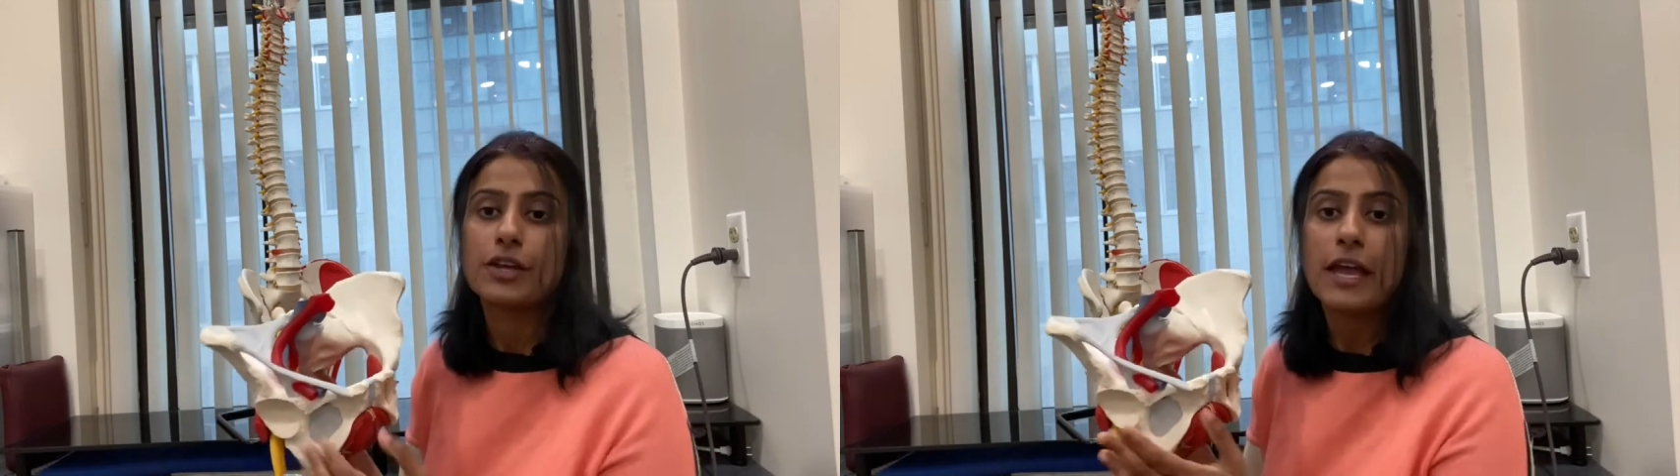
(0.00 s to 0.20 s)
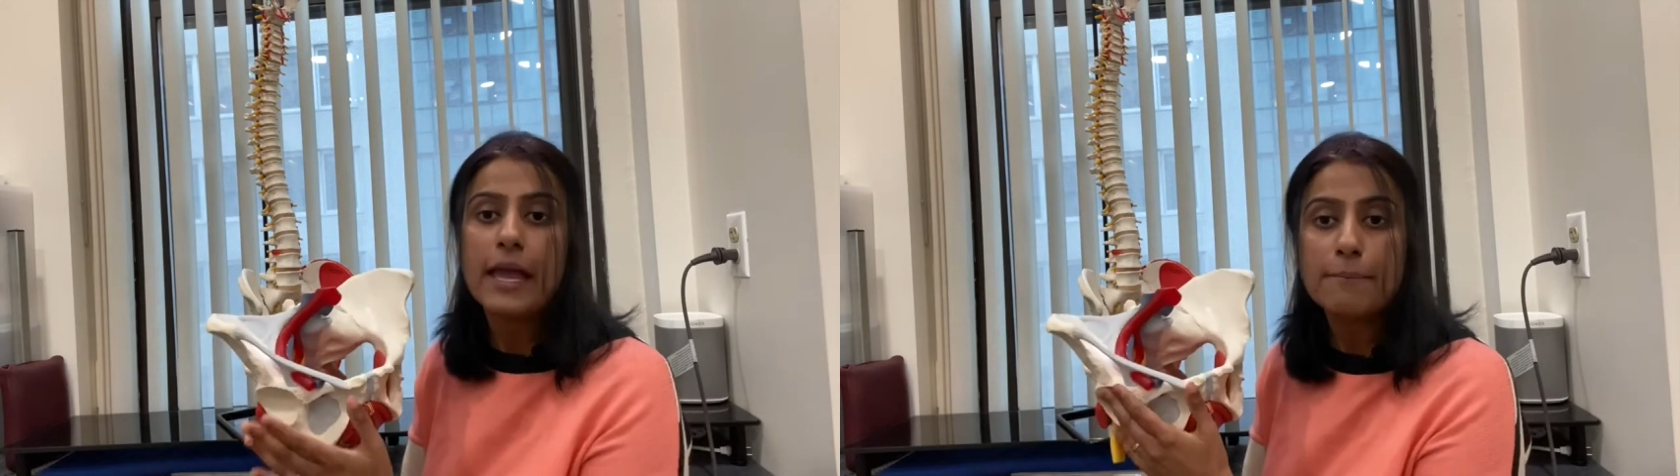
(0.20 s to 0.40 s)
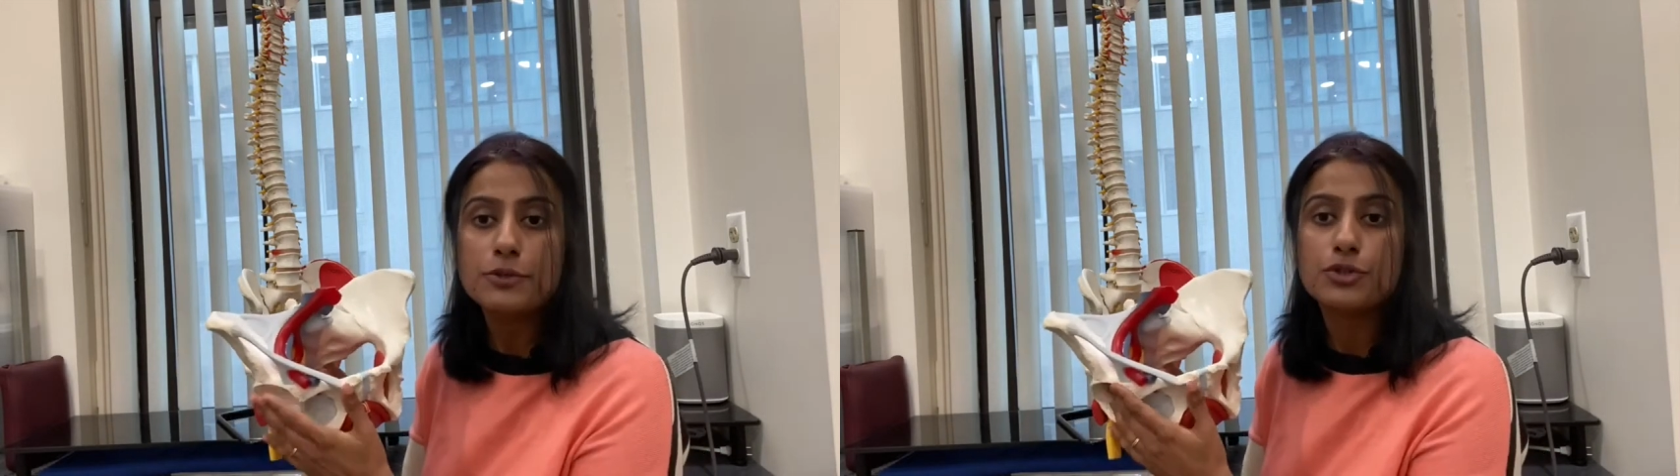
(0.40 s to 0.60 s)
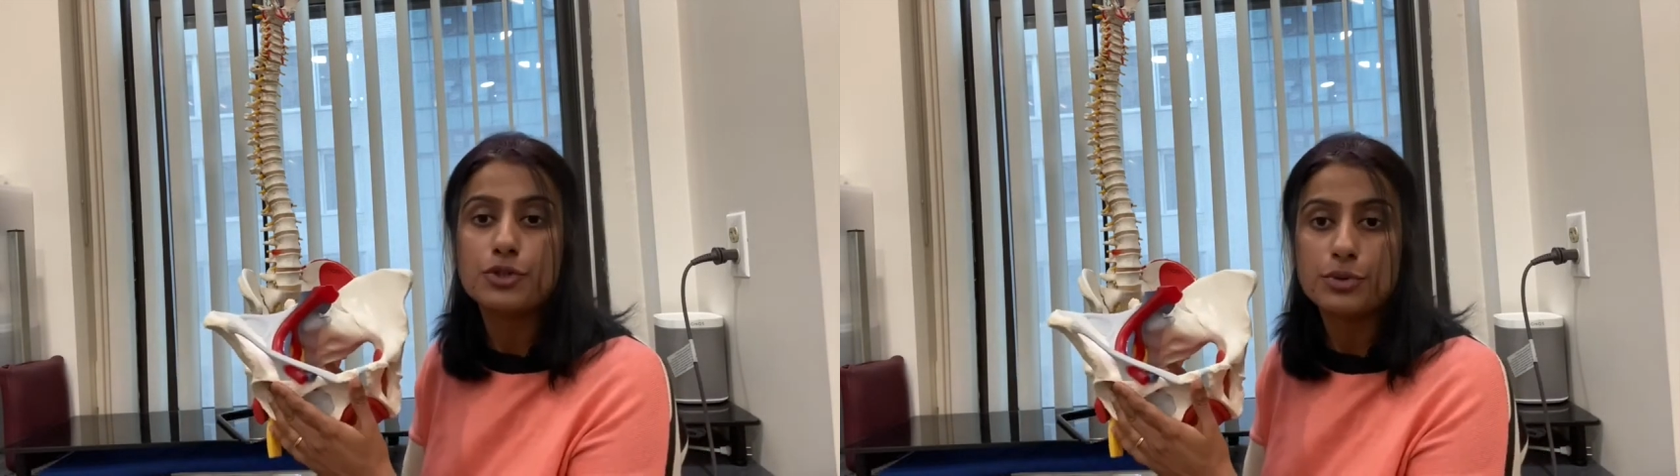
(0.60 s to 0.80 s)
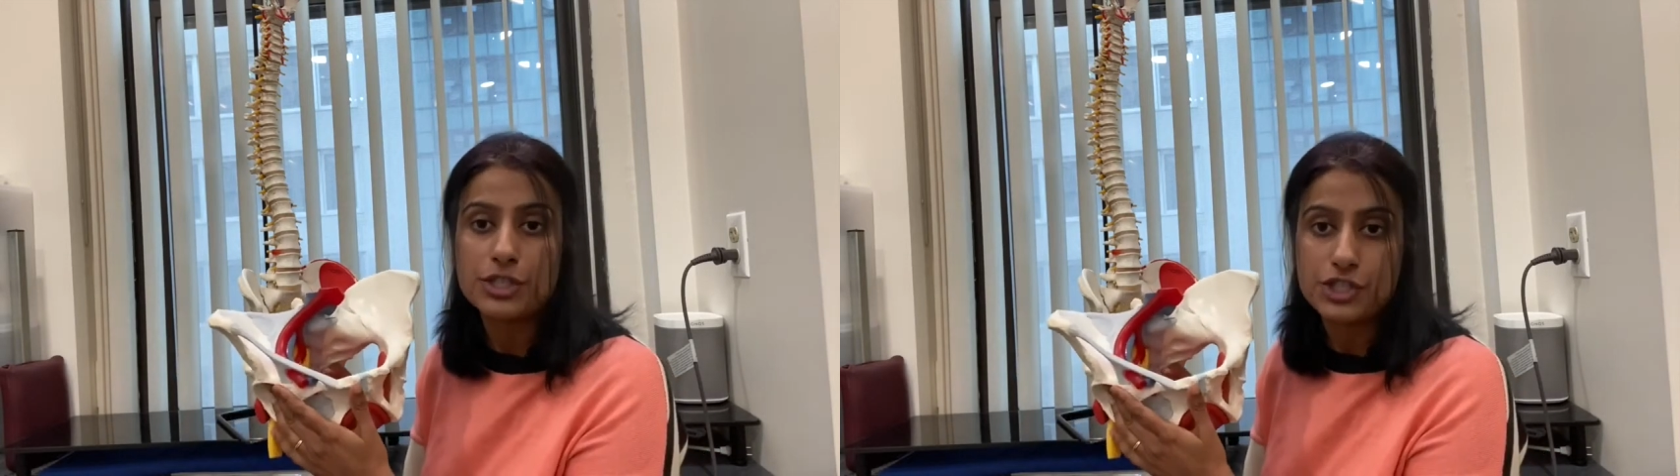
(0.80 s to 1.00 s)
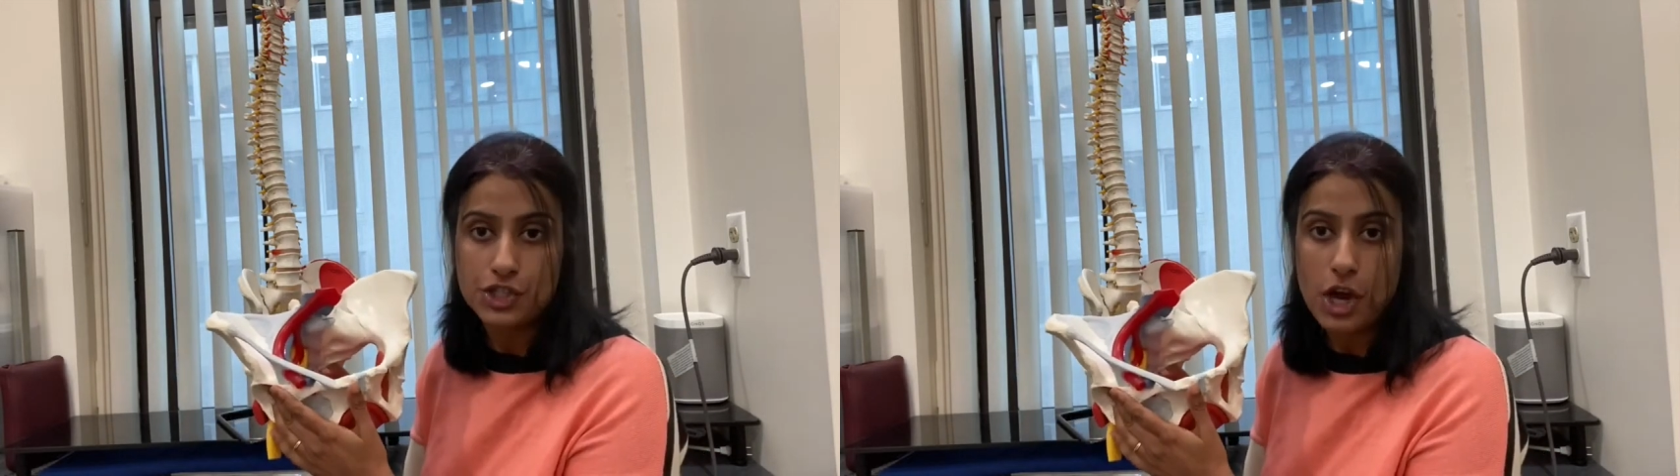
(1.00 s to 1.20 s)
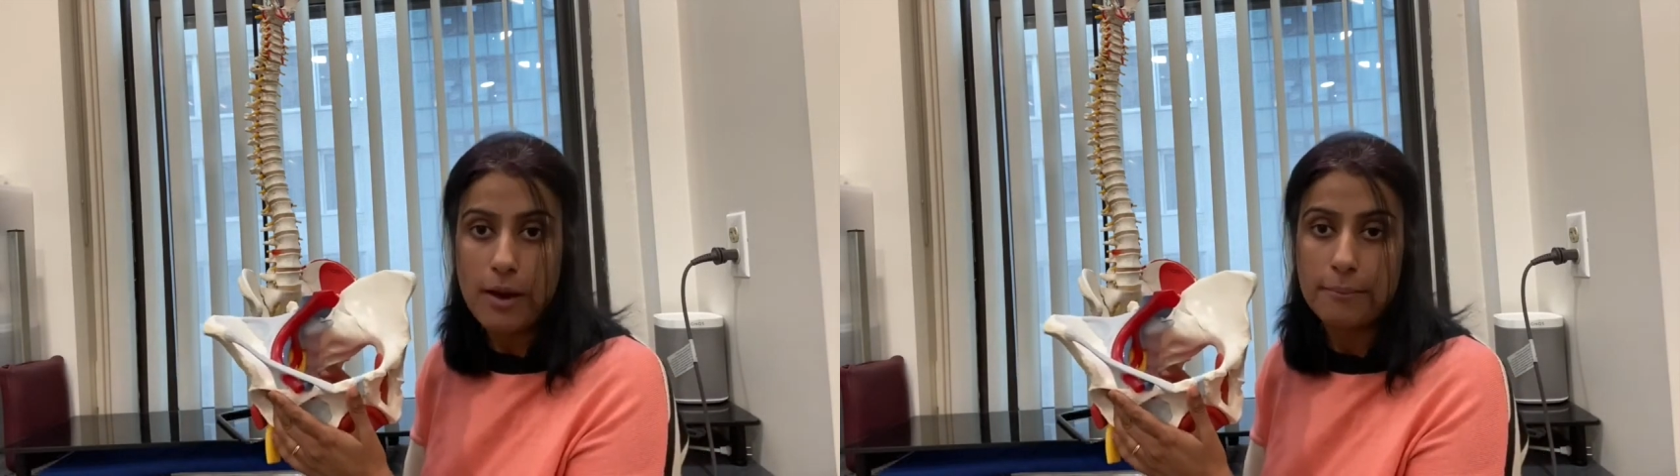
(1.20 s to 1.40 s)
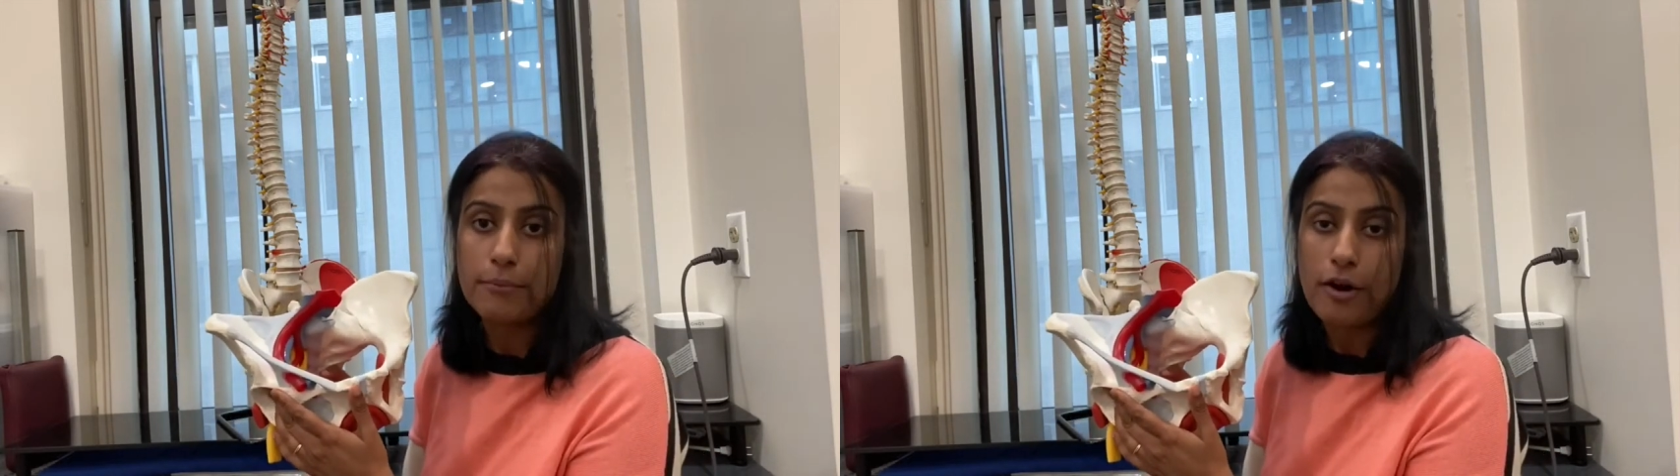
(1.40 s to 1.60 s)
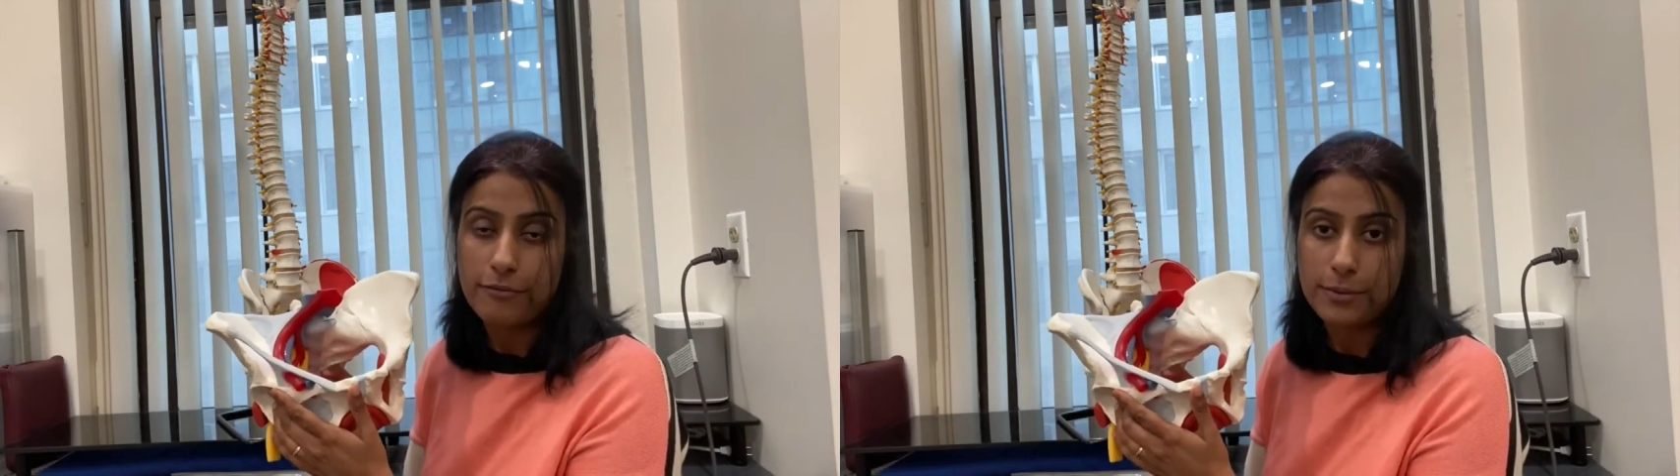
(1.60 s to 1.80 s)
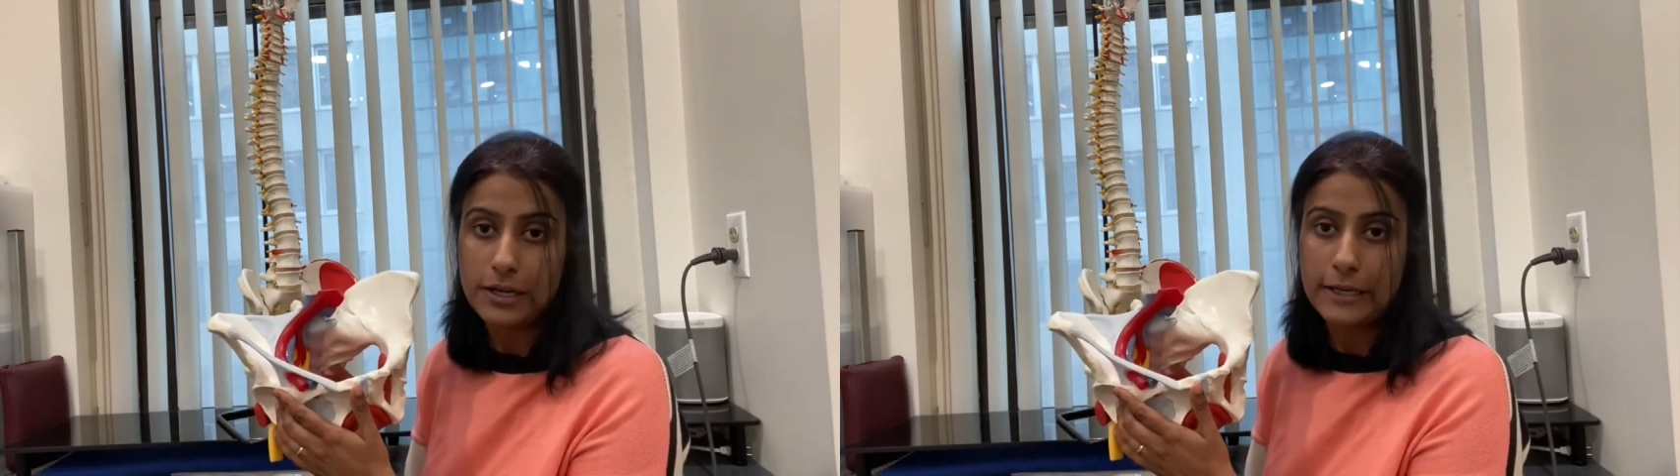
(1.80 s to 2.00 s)
the hip to do its job
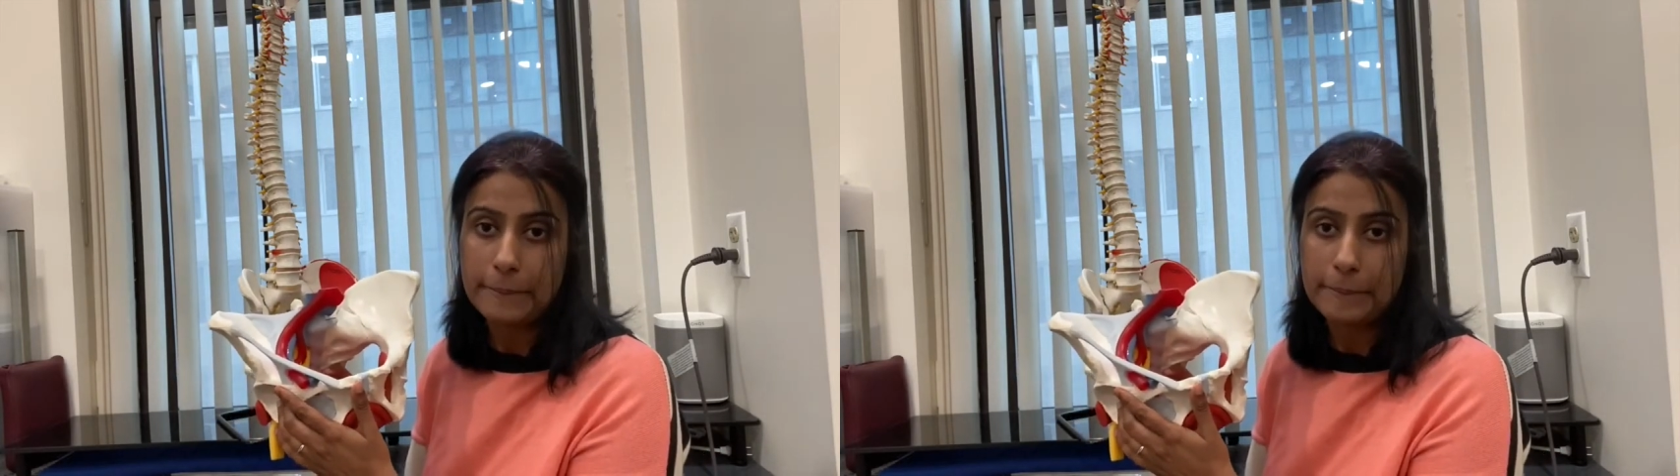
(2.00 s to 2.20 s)
properly.